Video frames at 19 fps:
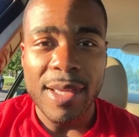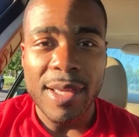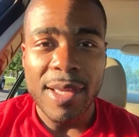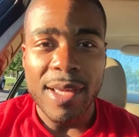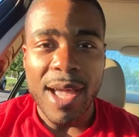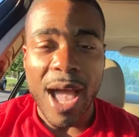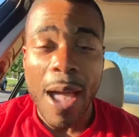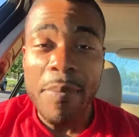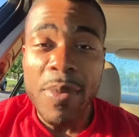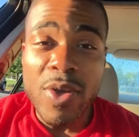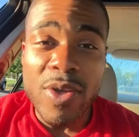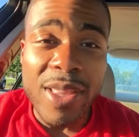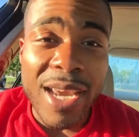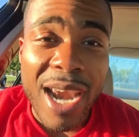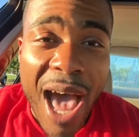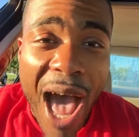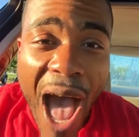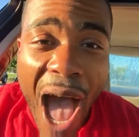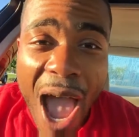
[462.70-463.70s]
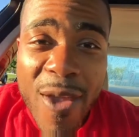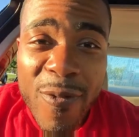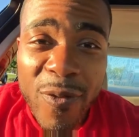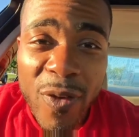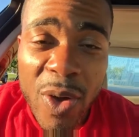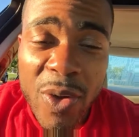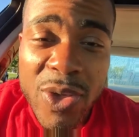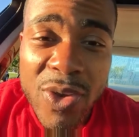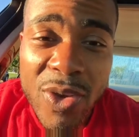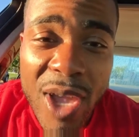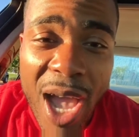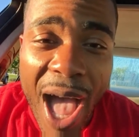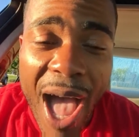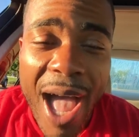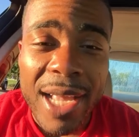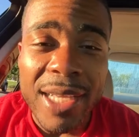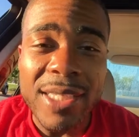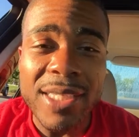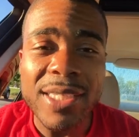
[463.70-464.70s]
I'm using an iPhone, you
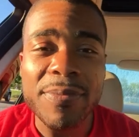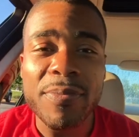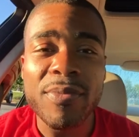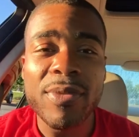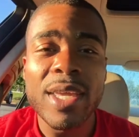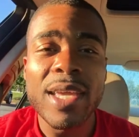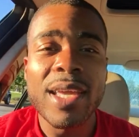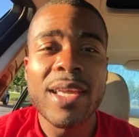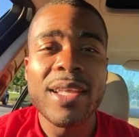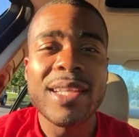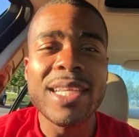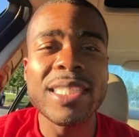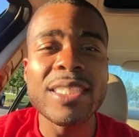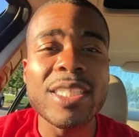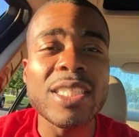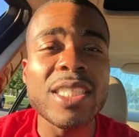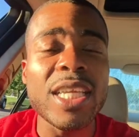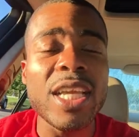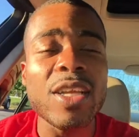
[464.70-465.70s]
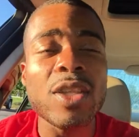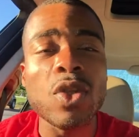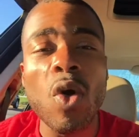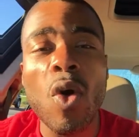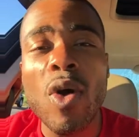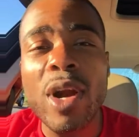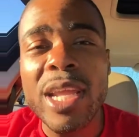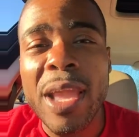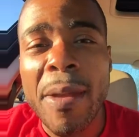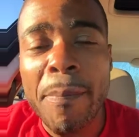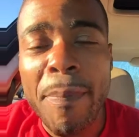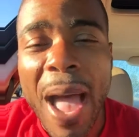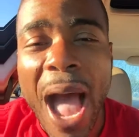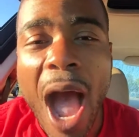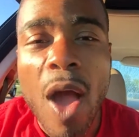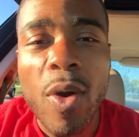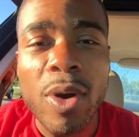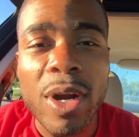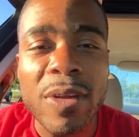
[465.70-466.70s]
guys. This is the authority and
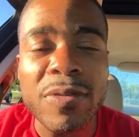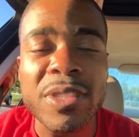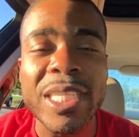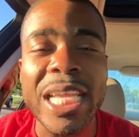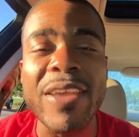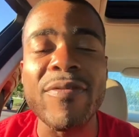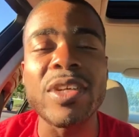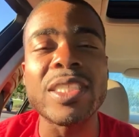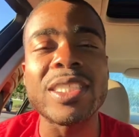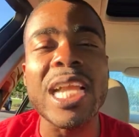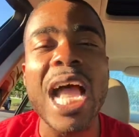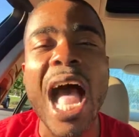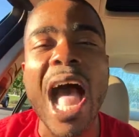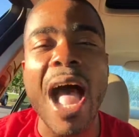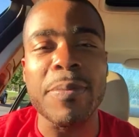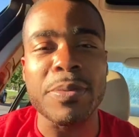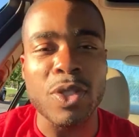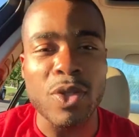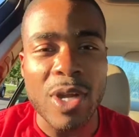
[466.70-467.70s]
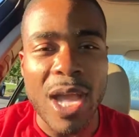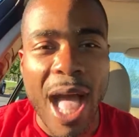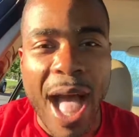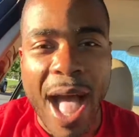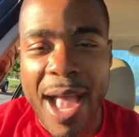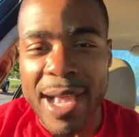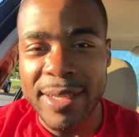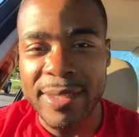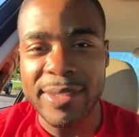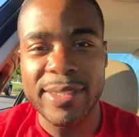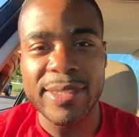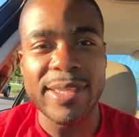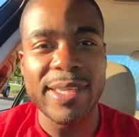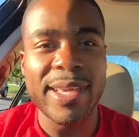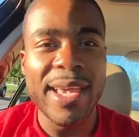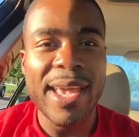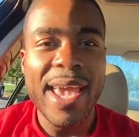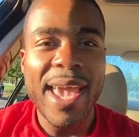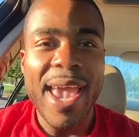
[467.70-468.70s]
power of Stephen Jobs, you guys.
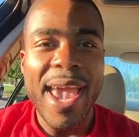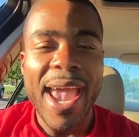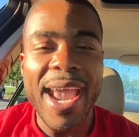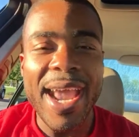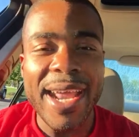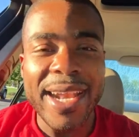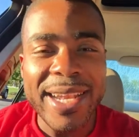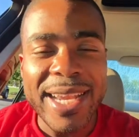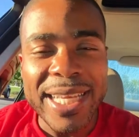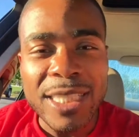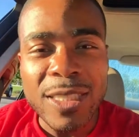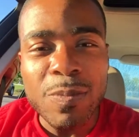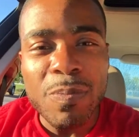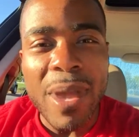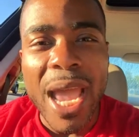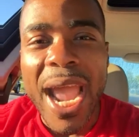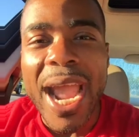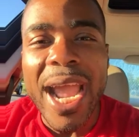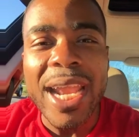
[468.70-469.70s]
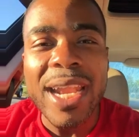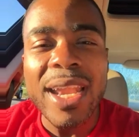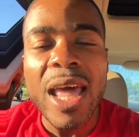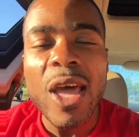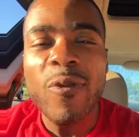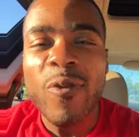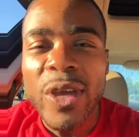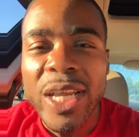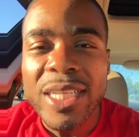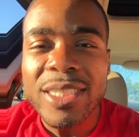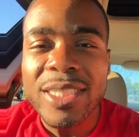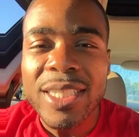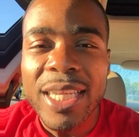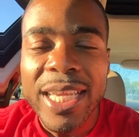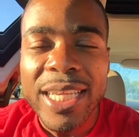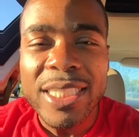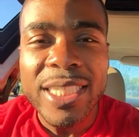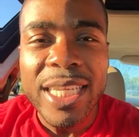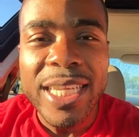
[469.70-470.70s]
And this man left his
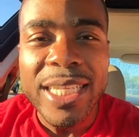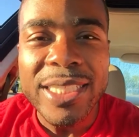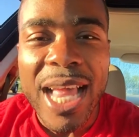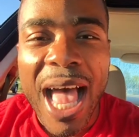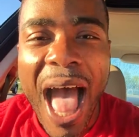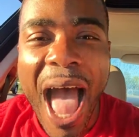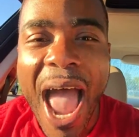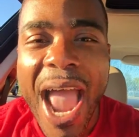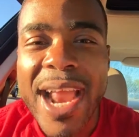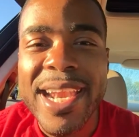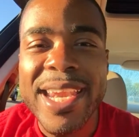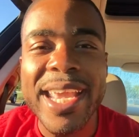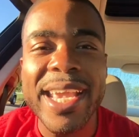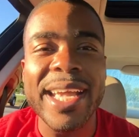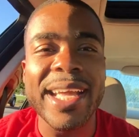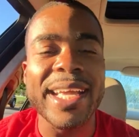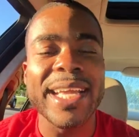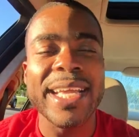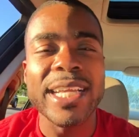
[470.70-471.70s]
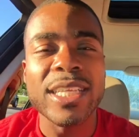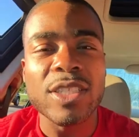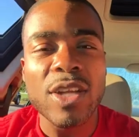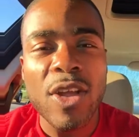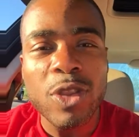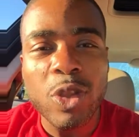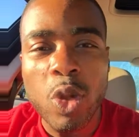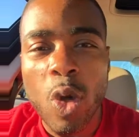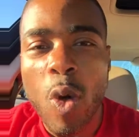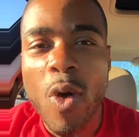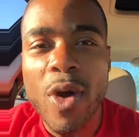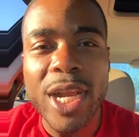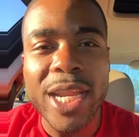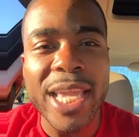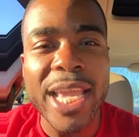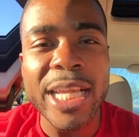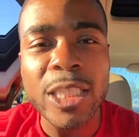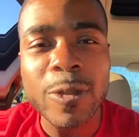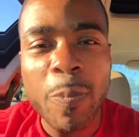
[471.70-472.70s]
idea, his authority,
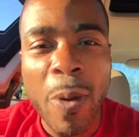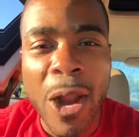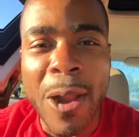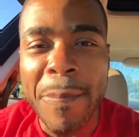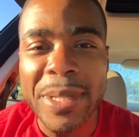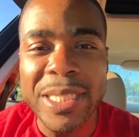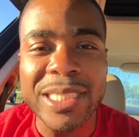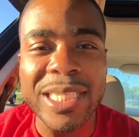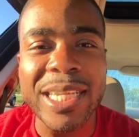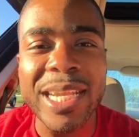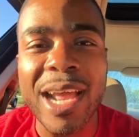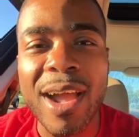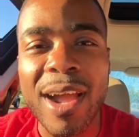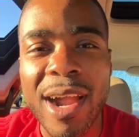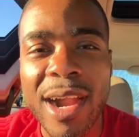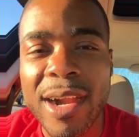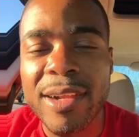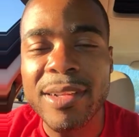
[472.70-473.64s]
his purpose in the earth.